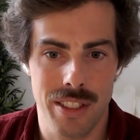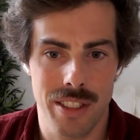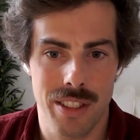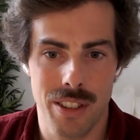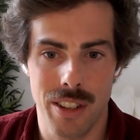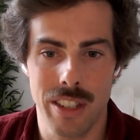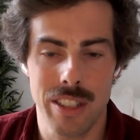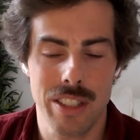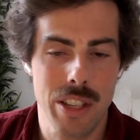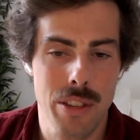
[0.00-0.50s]
or
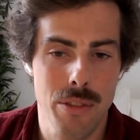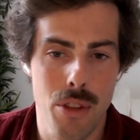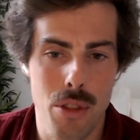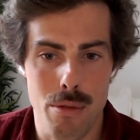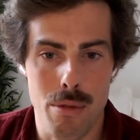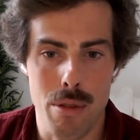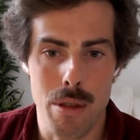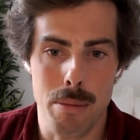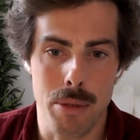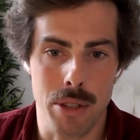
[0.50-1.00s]
let's say even
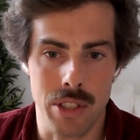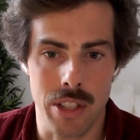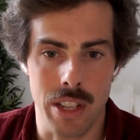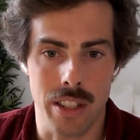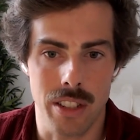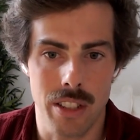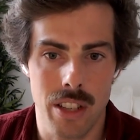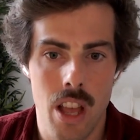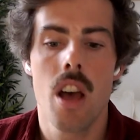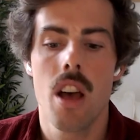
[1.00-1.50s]
3%,
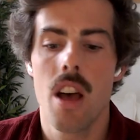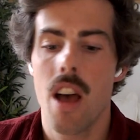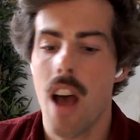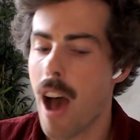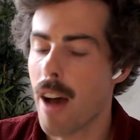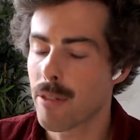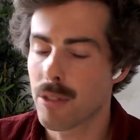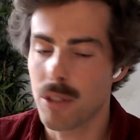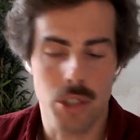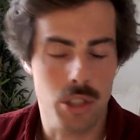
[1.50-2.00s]

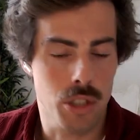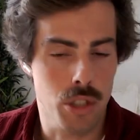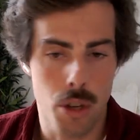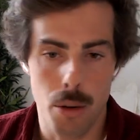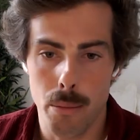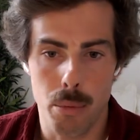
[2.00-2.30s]
after some